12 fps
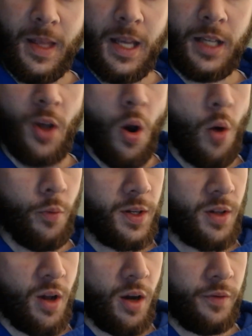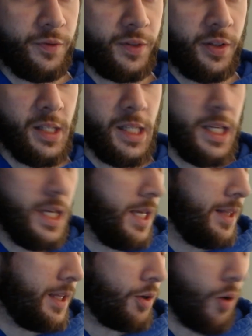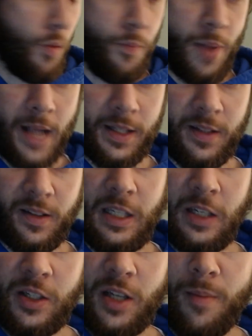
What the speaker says: they don't resolve to the E, they go back to the C sharp